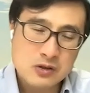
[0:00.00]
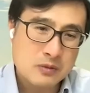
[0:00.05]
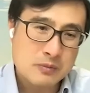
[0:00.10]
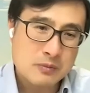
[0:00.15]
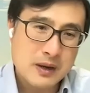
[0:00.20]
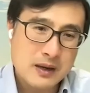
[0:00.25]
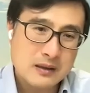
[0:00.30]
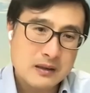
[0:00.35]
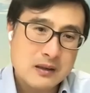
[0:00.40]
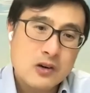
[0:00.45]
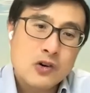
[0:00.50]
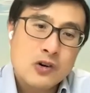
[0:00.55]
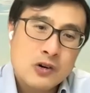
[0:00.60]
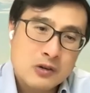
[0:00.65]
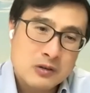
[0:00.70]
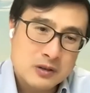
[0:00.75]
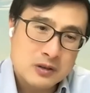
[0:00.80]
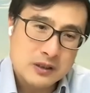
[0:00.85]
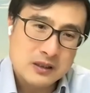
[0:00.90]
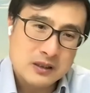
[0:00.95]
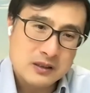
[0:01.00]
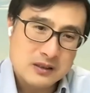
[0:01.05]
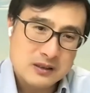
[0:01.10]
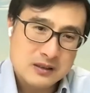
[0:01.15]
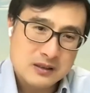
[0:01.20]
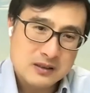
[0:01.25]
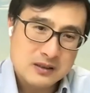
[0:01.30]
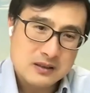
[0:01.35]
we should go to bed early.